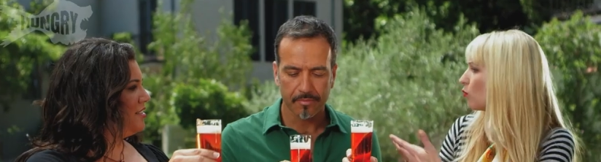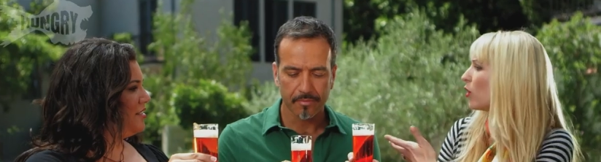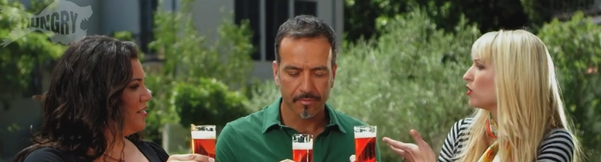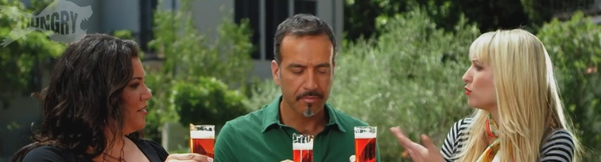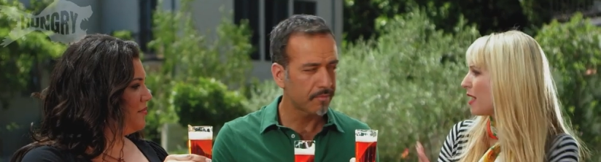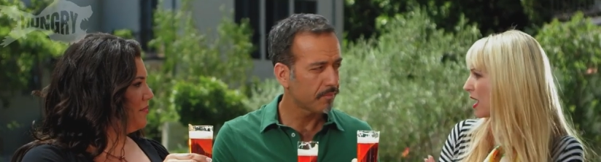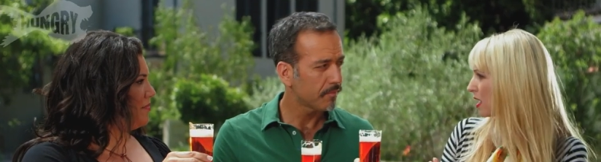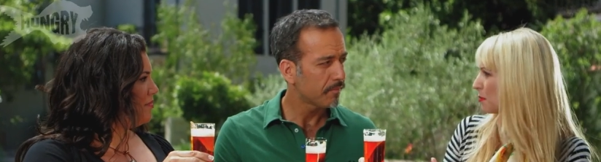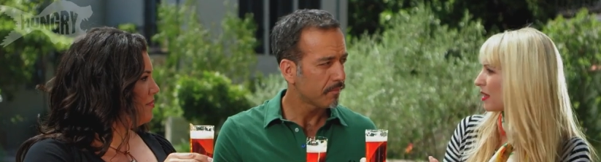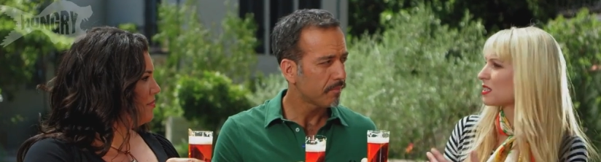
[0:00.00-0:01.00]
Speaker 1: than what you mm -hmm.
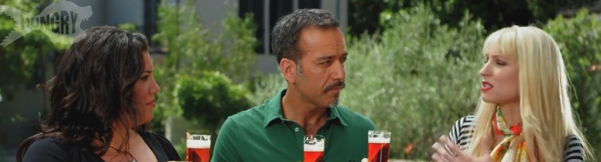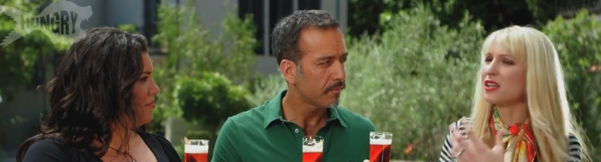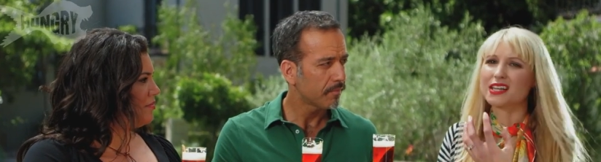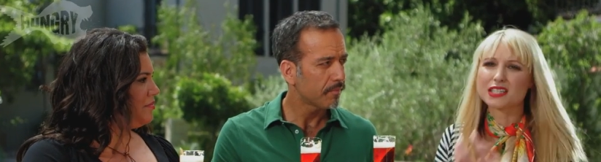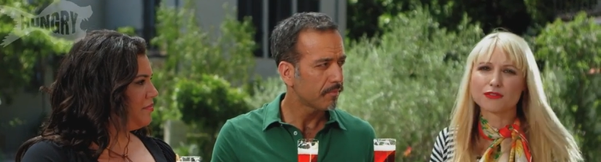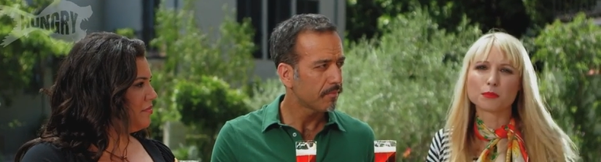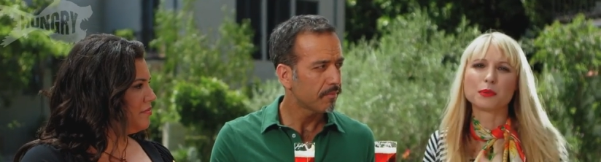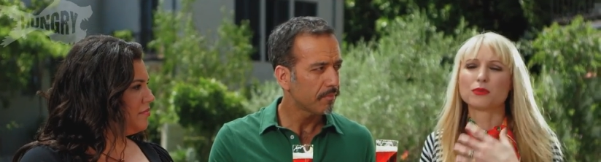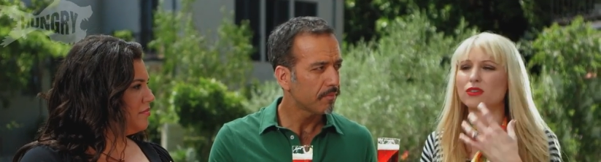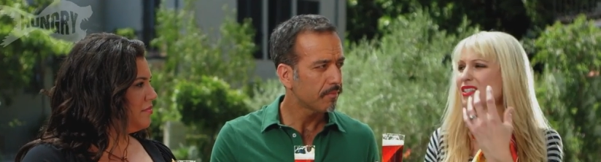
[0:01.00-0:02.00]
made, but it's nice for
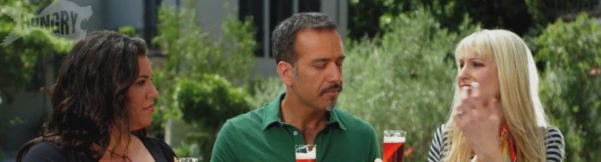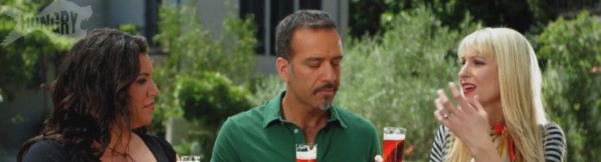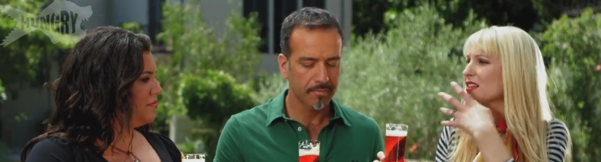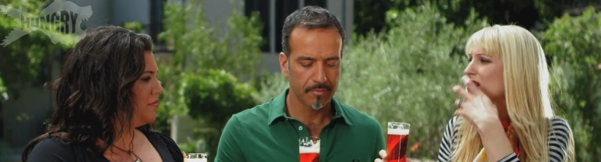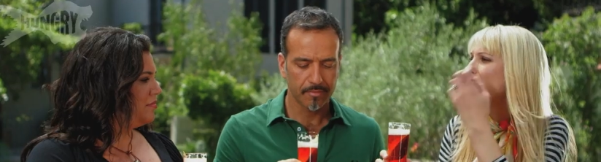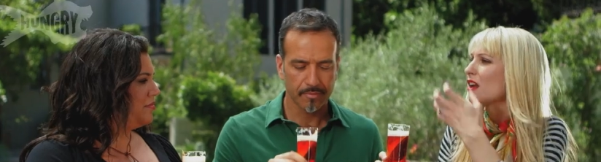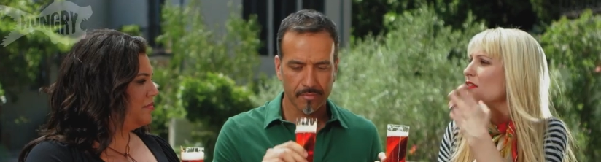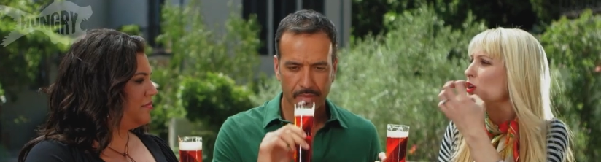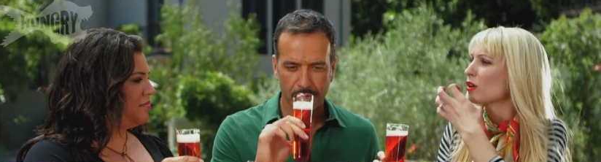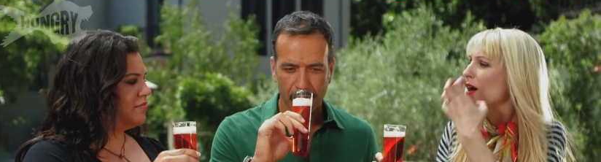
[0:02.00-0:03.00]
people. It's, it's kind of
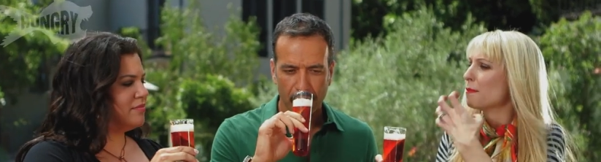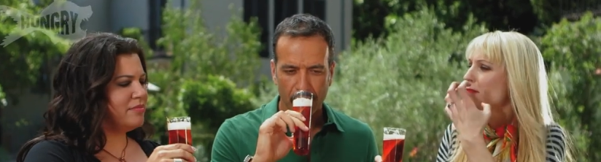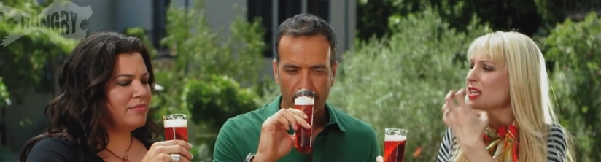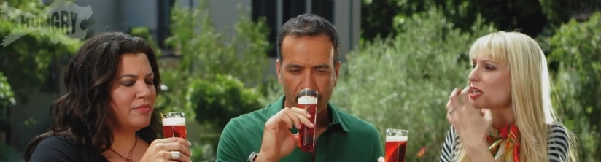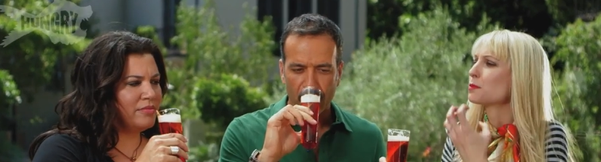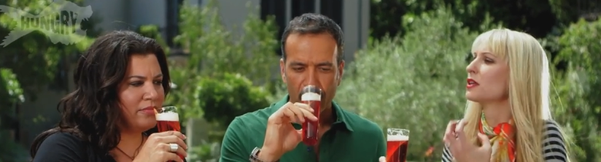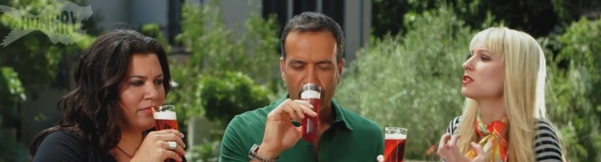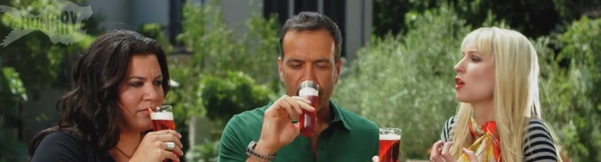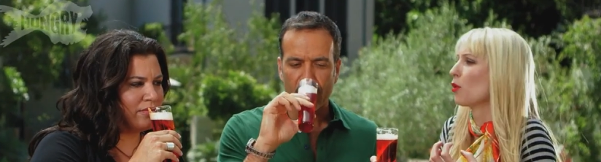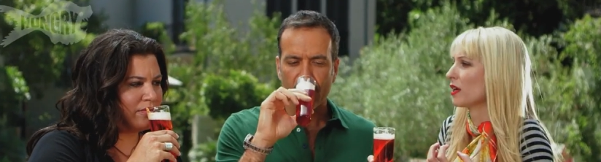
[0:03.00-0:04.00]
your um, taste buds
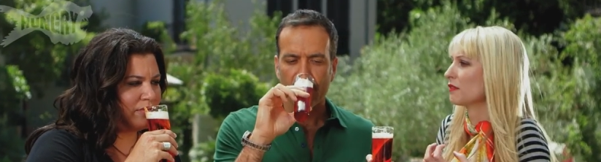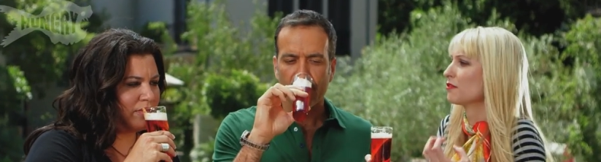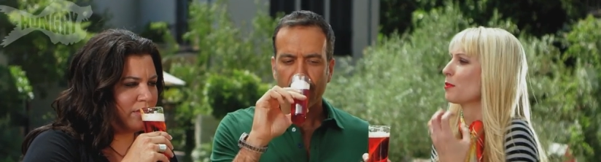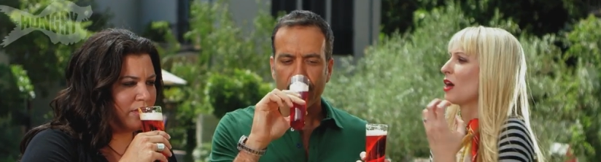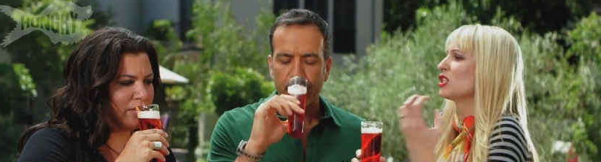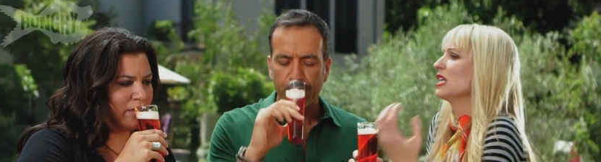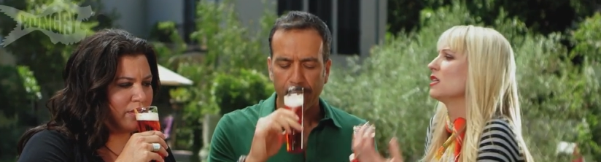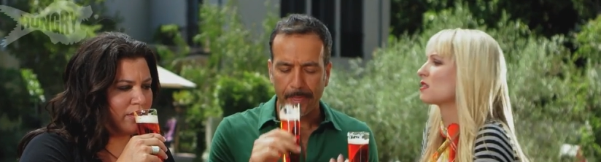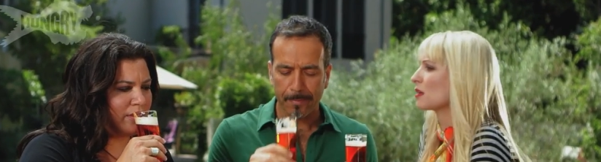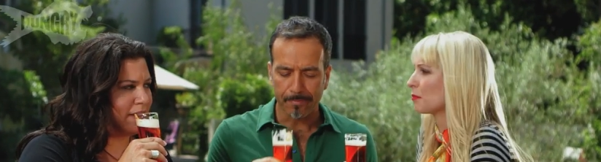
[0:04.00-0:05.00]
going if you're about to eat
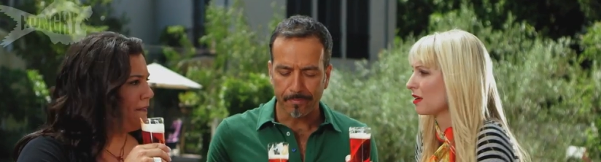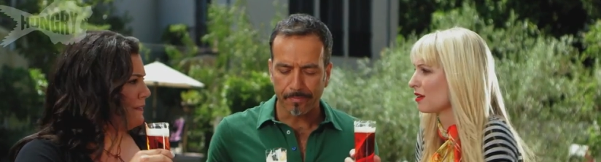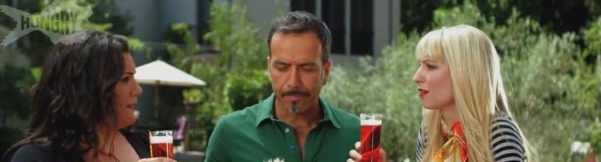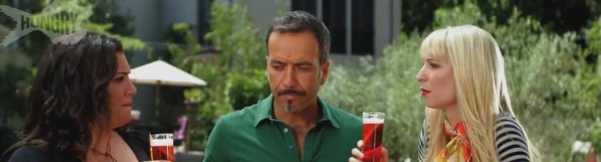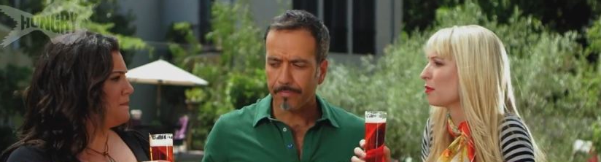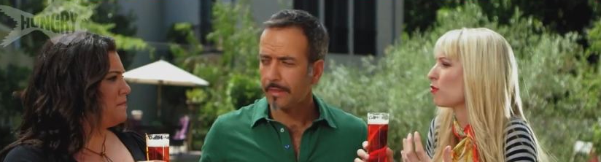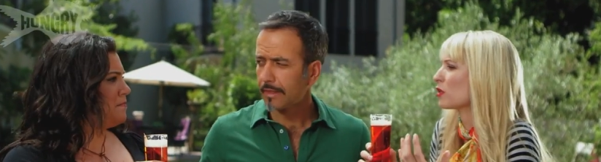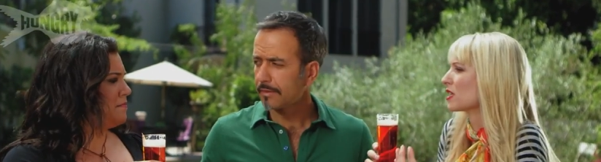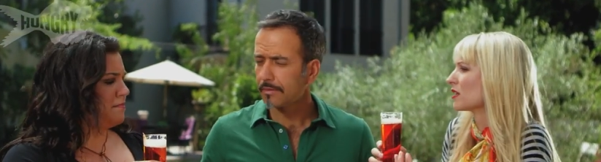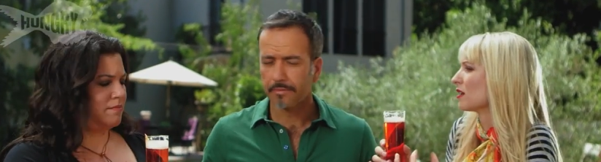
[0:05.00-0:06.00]
something, you know, mm. before mm.
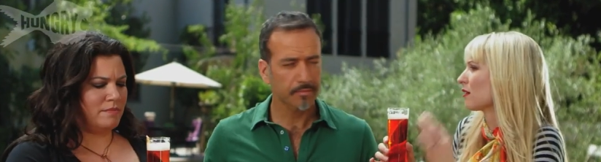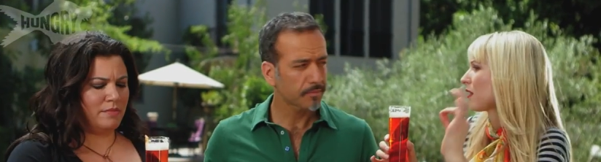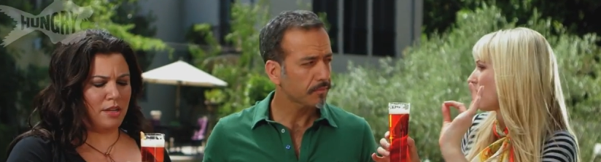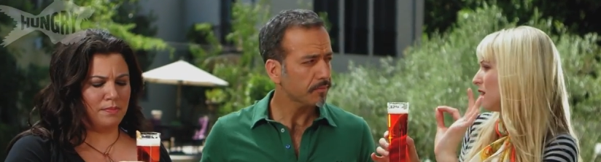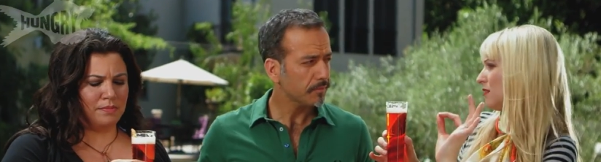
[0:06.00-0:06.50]
dinner. Yeah.